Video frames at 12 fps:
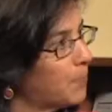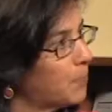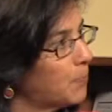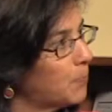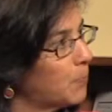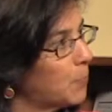
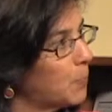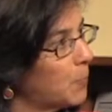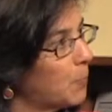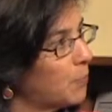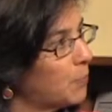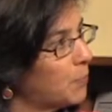
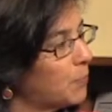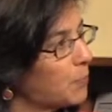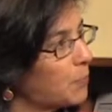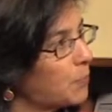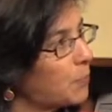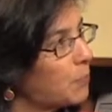
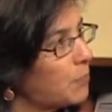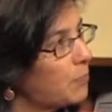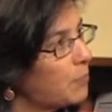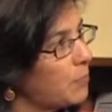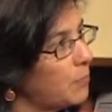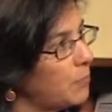
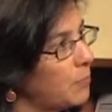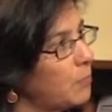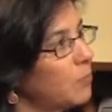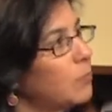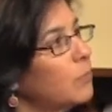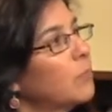
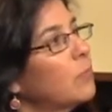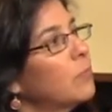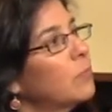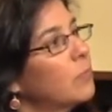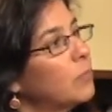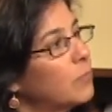
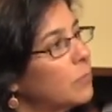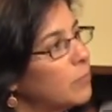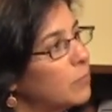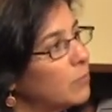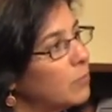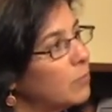
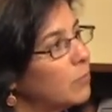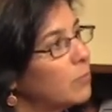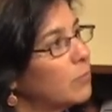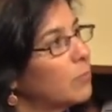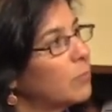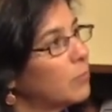
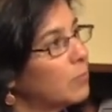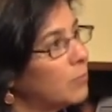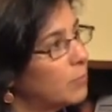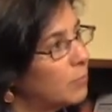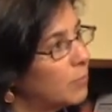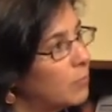
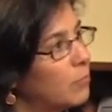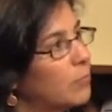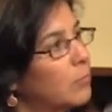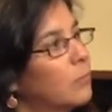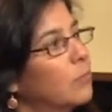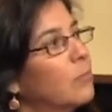
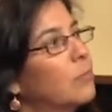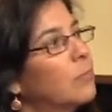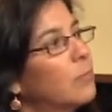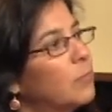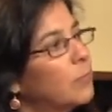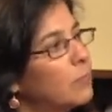
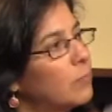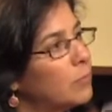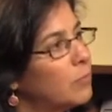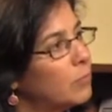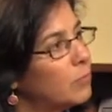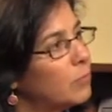
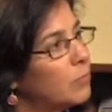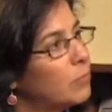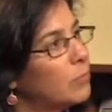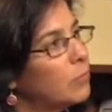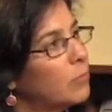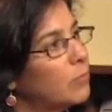
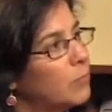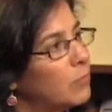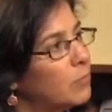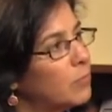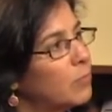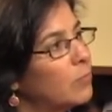
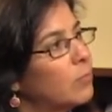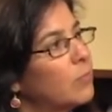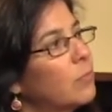No words are spoken by the person on screen.